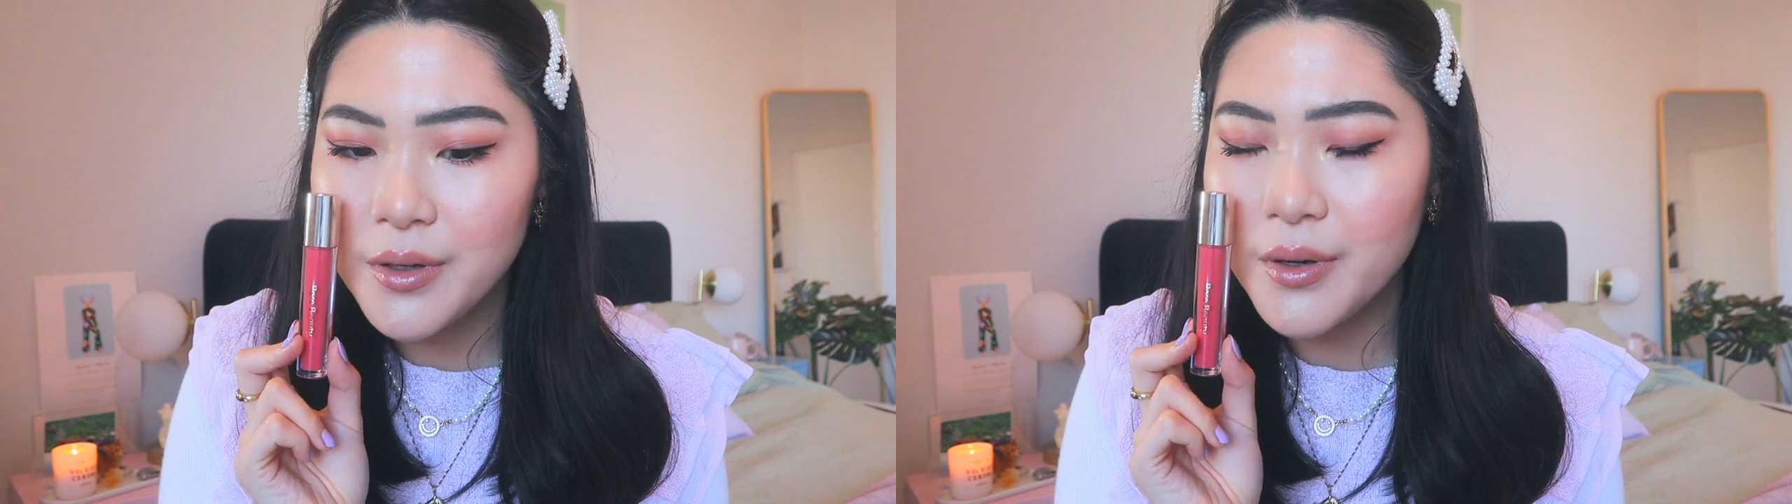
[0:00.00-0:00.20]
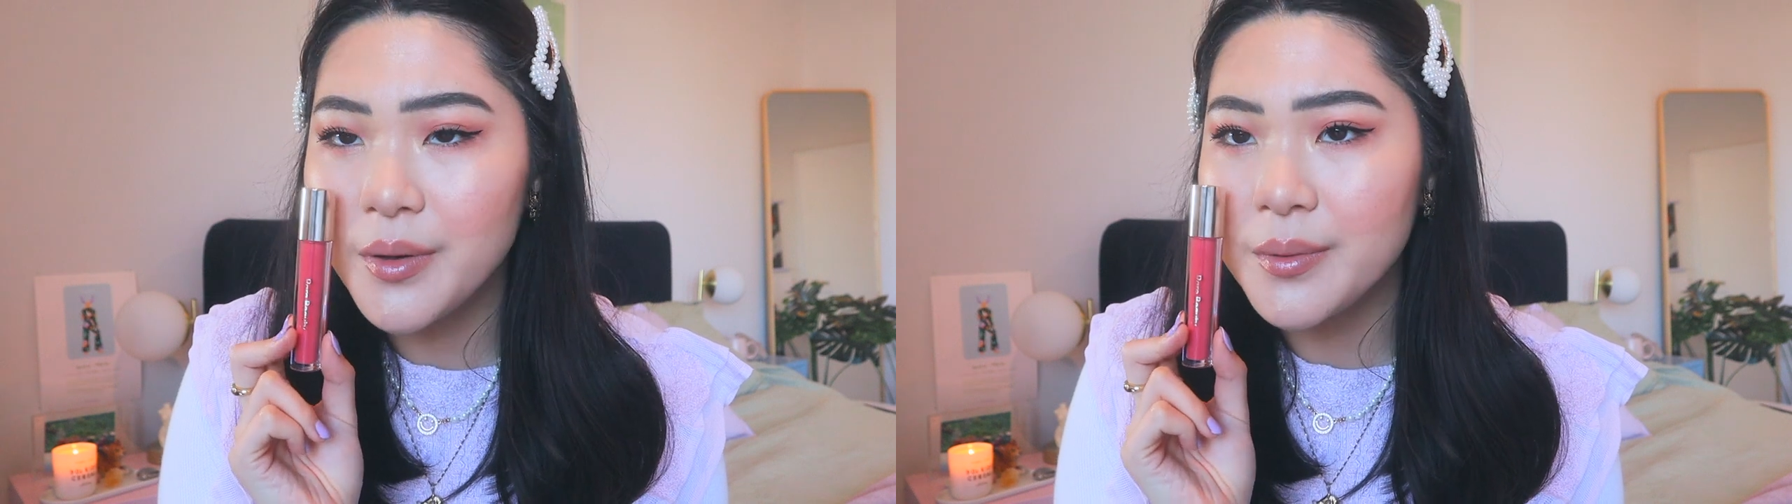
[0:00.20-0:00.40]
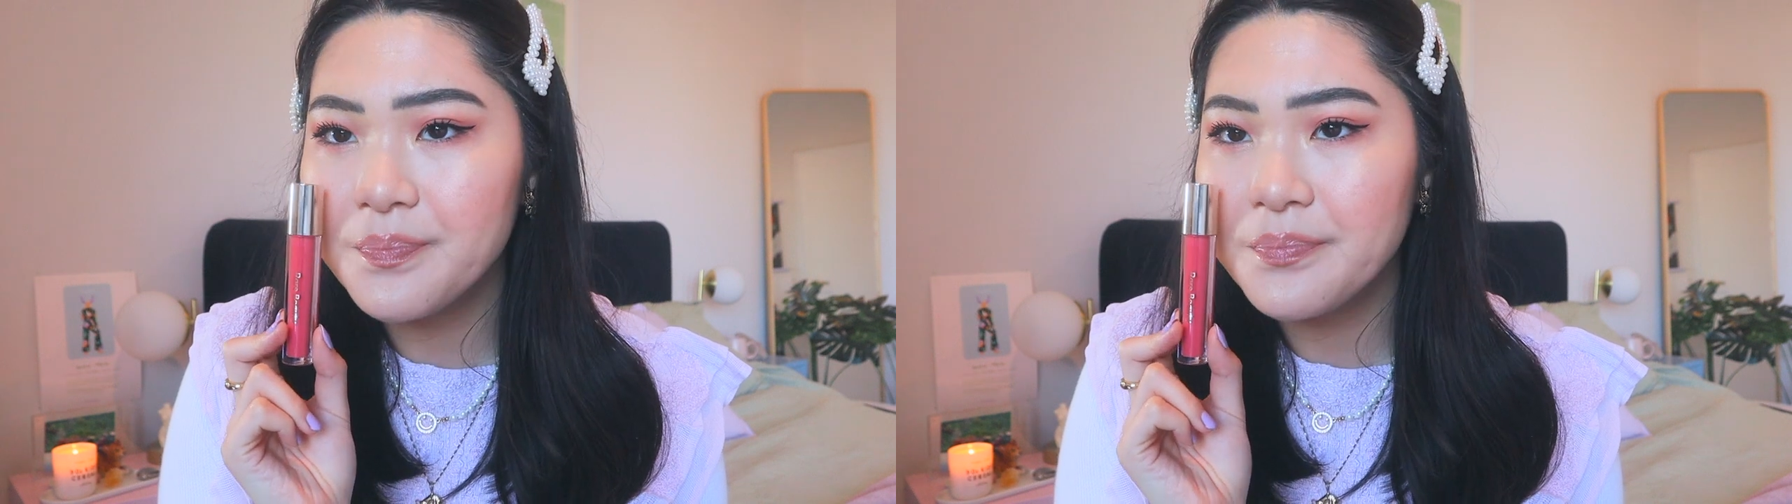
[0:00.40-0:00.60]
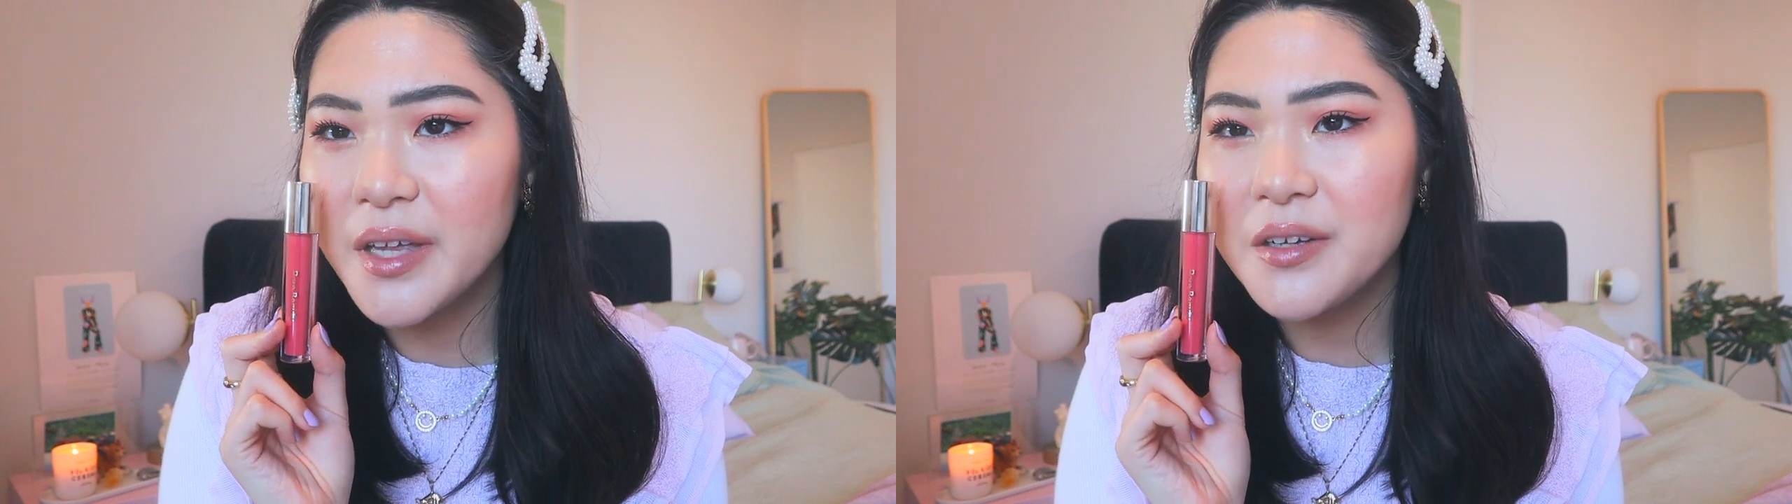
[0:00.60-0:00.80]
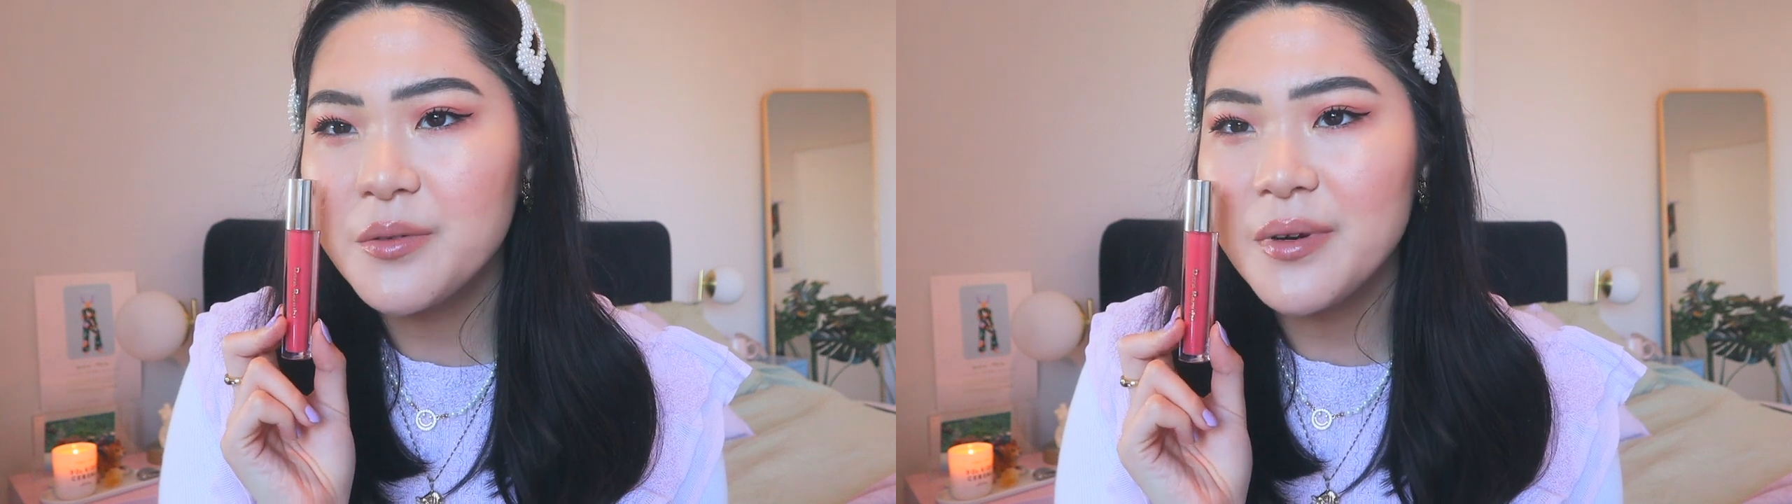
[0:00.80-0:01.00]

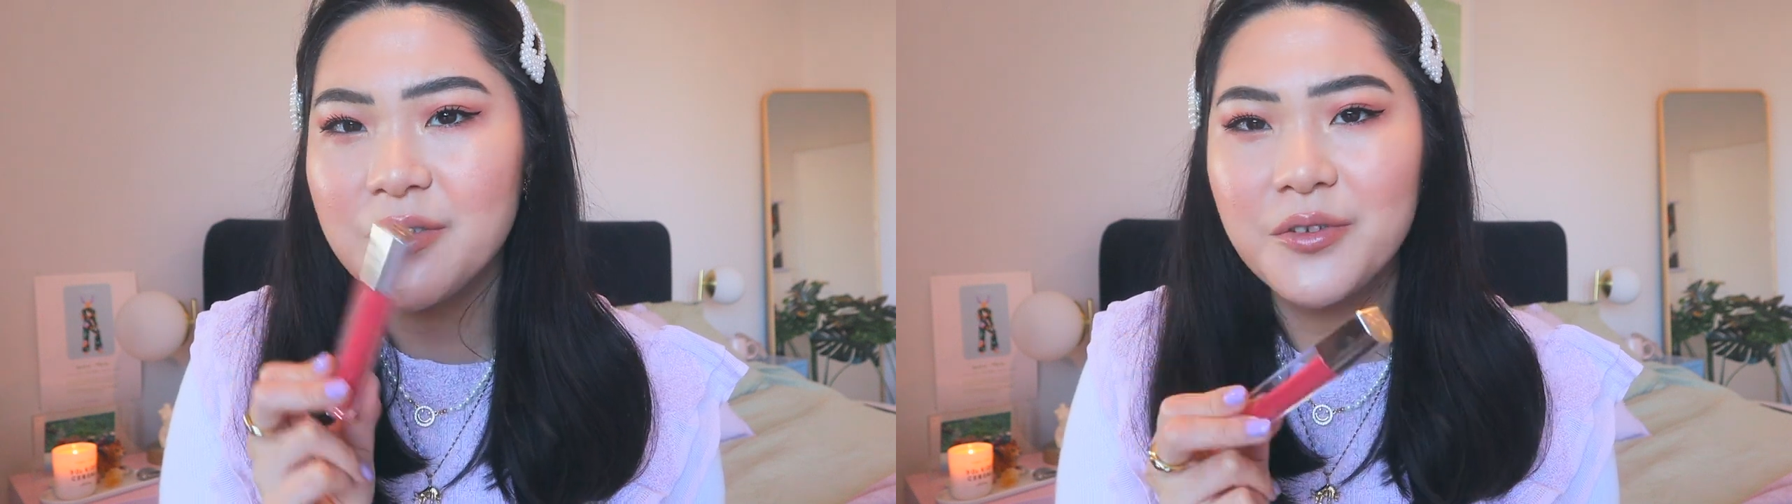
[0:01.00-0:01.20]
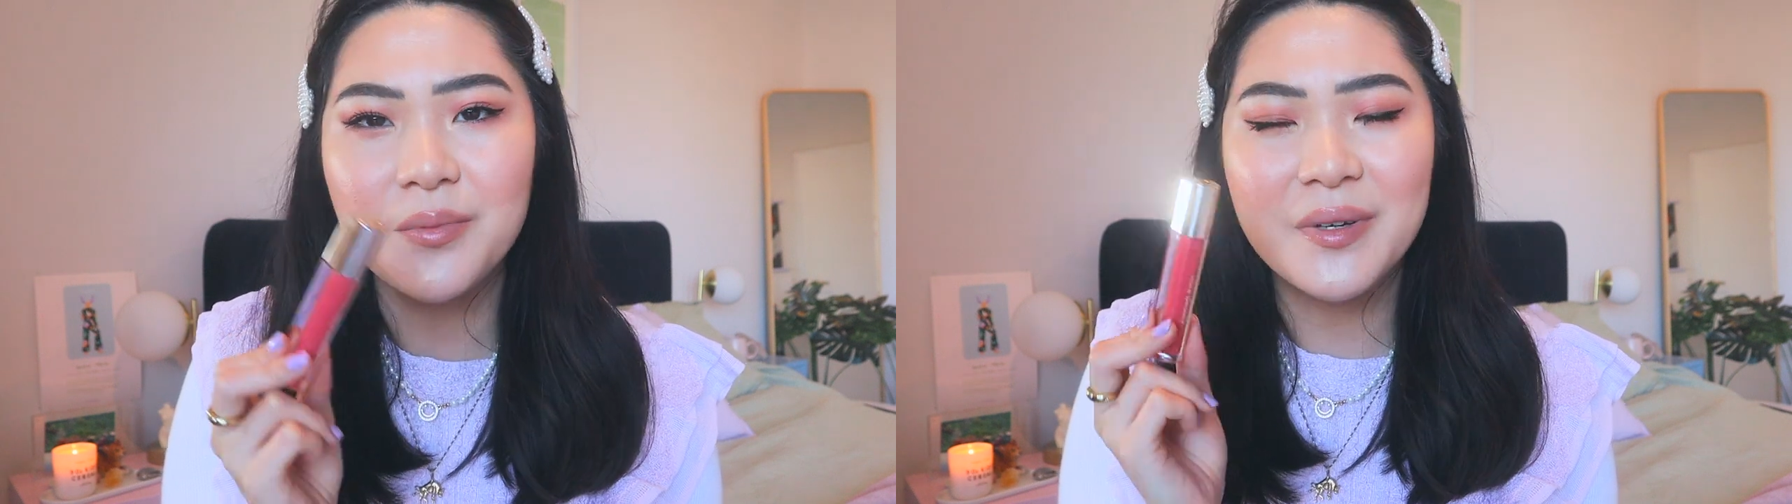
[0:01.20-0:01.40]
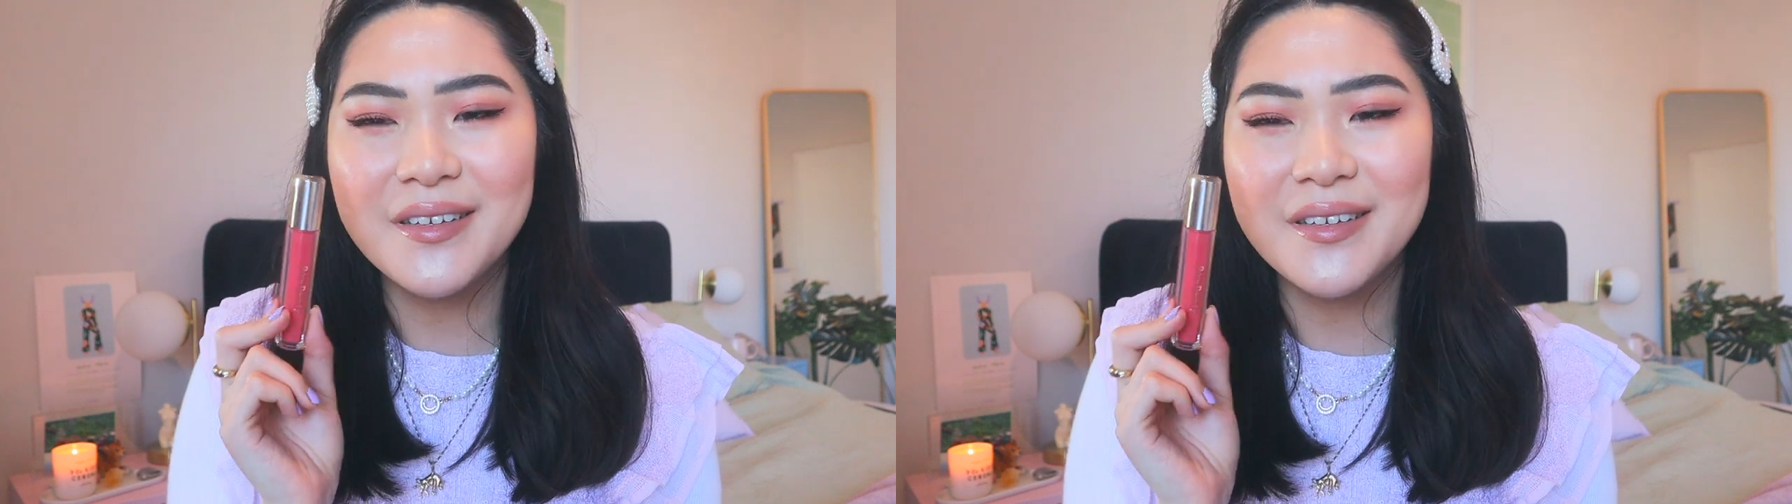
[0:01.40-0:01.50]
know about you,